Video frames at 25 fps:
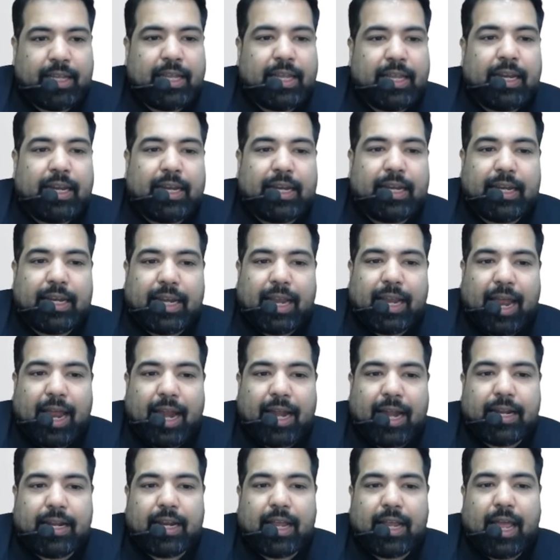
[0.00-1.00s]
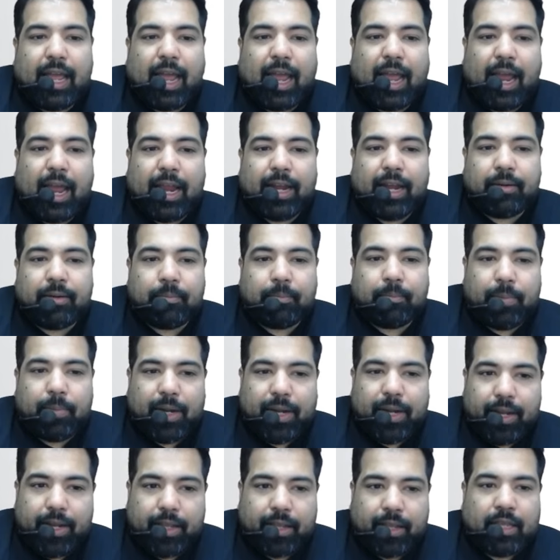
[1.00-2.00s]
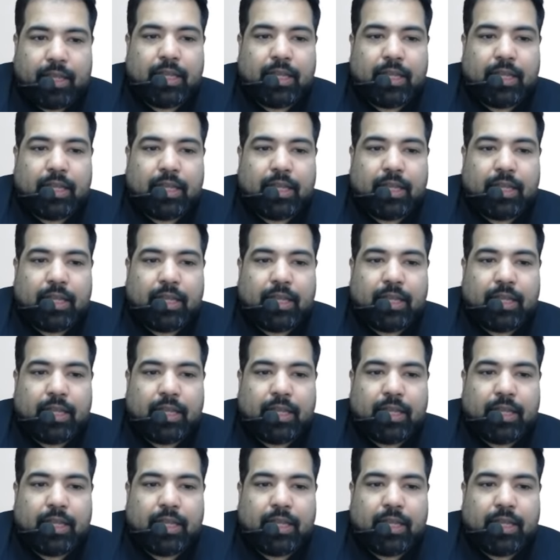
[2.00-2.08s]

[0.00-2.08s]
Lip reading: land and building.